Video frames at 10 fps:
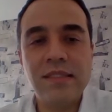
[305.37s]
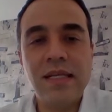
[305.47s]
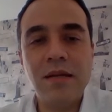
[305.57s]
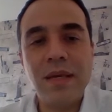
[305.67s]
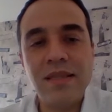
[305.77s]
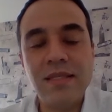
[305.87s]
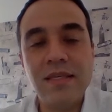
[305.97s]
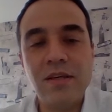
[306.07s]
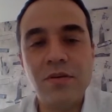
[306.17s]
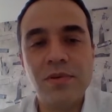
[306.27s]
system
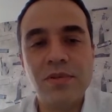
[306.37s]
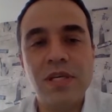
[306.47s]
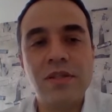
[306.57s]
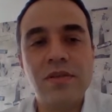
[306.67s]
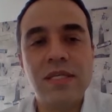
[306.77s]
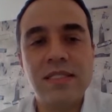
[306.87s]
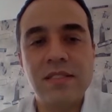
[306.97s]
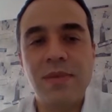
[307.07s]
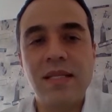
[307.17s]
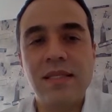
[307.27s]
to be a
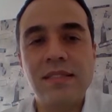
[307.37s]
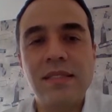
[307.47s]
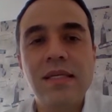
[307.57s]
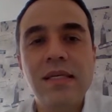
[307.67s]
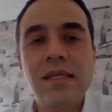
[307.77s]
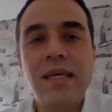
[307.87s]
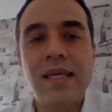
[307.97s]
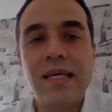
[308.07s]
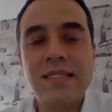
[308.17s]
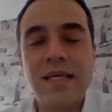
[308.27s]
link for
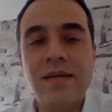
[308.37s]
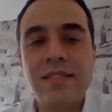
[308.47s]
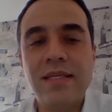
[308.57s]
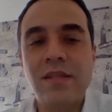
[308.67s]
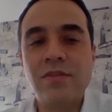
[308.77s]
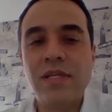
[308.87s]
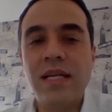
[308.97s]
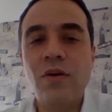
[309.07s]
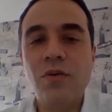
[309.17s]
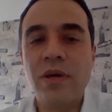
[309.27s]
with
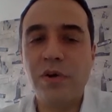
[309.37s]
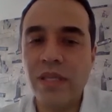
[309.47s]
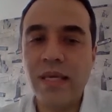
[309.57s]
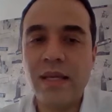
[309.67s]
this